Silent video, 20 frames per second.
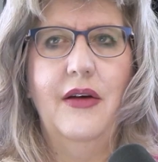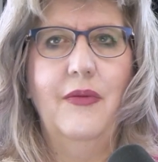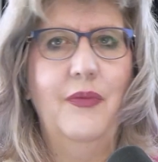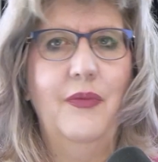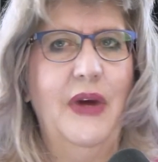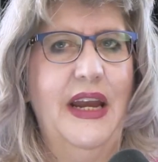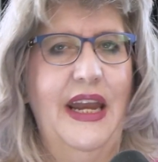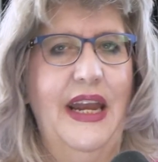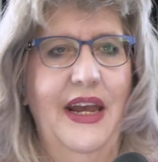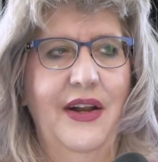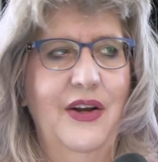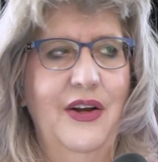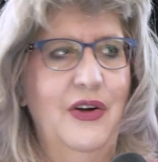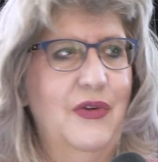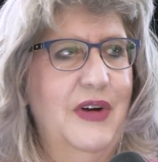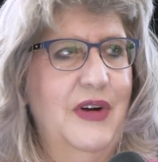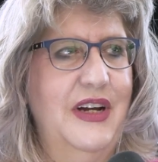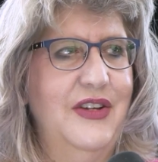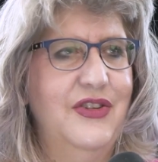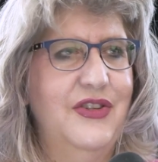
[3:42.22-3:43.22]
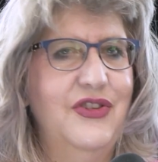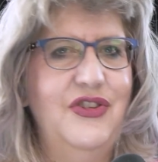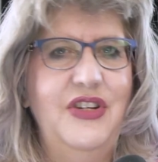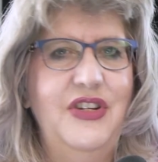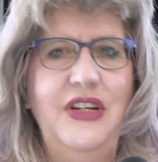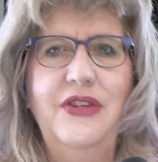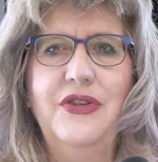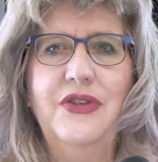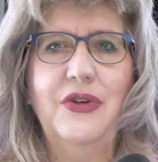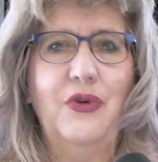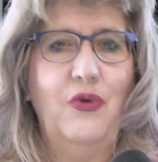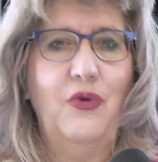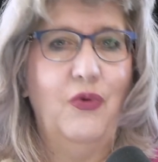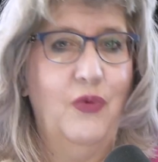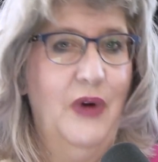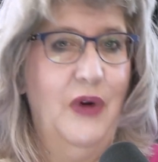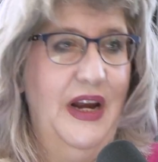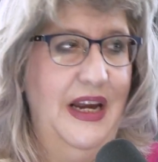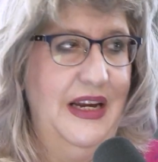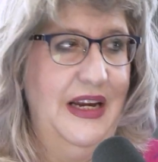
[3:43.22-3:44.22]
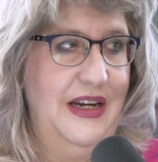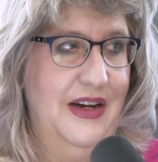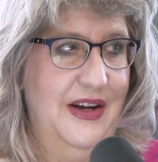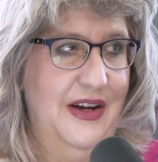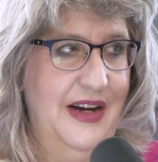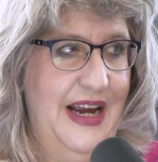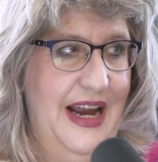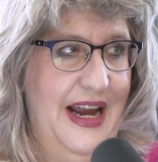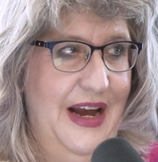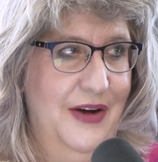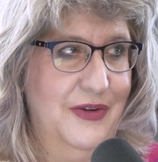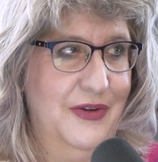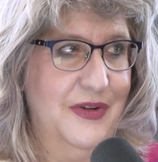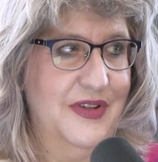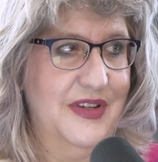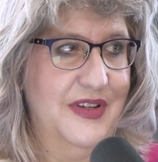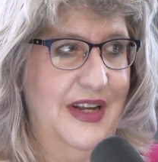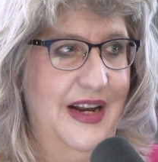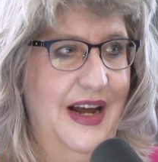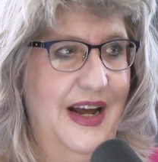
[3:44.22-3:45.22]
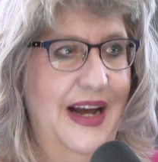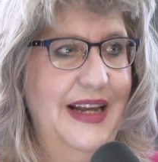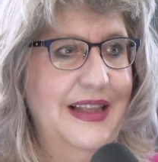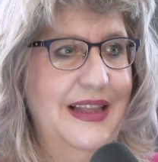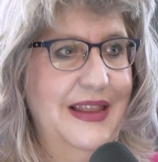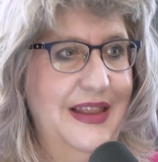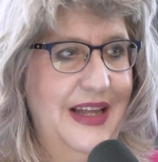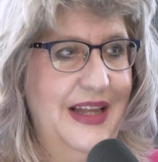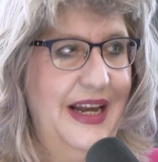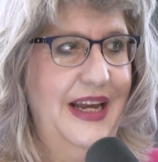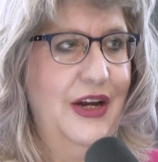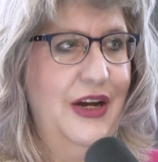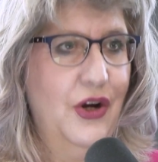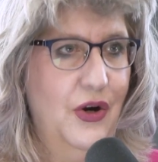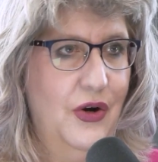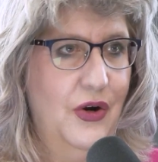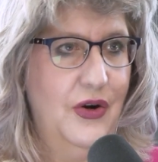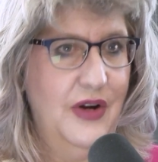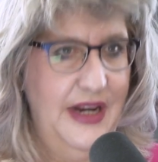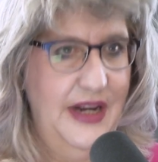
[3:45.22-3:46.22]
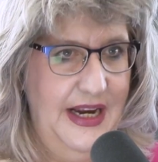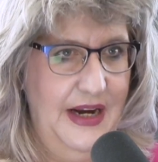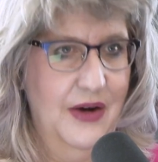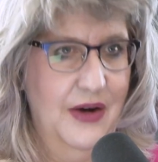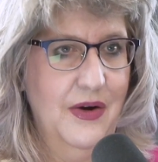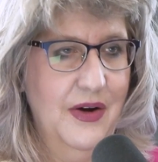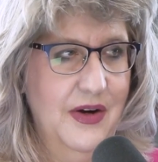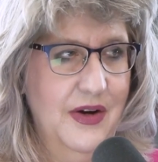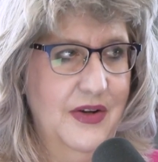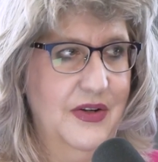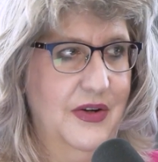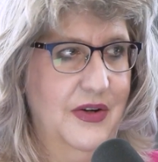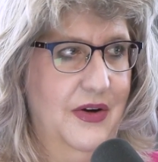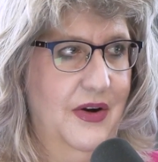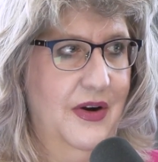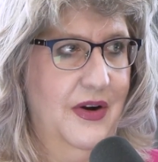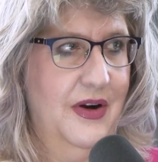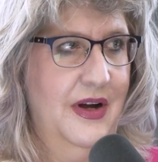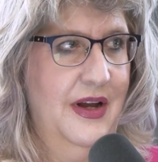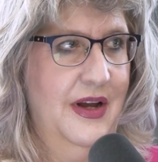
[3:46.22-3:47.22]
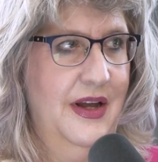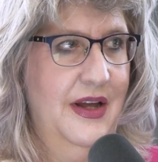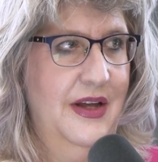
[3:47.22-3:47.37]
McKenna Grace, she's a great young actress, and I like her character.